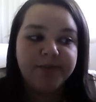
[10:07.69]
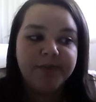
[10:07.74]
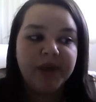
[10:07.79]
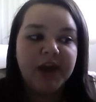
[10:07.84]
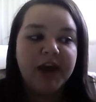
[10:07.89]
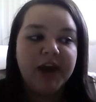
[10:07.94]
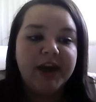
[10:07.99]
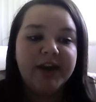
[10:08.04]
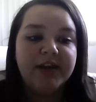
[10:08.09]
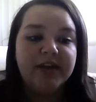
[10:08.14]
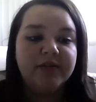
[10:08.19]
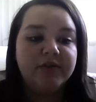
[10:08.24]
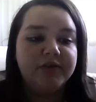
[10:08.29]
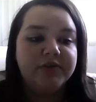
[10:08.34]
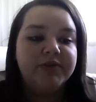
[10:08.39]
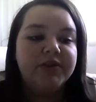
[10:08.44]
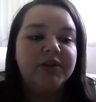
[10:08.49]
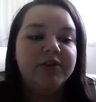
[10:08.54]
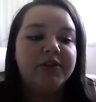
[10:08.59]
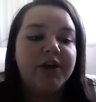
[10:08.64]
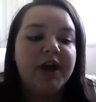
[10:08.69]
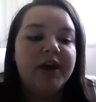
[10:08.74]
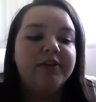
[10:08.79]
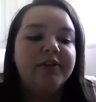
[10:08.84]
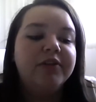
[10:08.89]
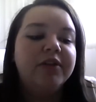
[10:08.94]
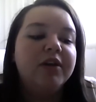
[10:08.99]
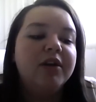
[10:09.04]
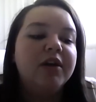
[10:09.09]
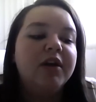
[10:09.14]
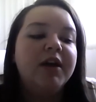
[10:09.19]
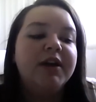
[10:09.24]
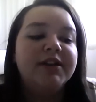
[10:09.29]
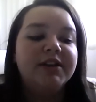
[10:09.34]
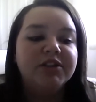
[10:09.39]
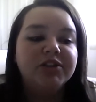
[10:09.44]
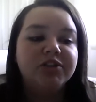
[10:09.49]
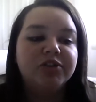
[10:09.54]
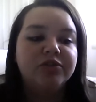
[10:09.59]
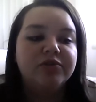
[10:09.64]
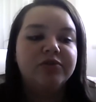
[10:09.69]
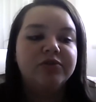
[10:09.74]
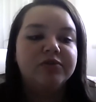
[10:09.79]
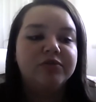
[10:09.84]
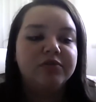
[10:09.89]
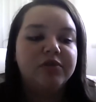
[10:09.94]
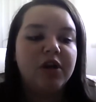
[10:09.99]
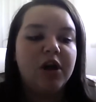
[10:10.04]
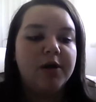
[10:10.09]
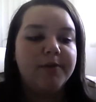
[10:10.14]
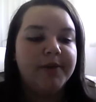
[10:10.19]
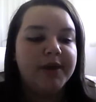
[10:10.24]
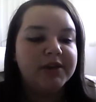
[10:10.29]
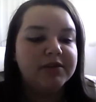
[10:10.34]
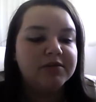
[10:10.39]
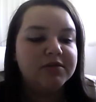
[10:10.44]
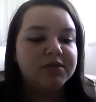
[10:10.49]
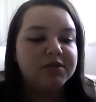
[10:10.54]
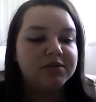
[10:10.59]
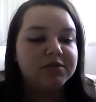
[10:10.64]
behind and losing ground. Additional comments.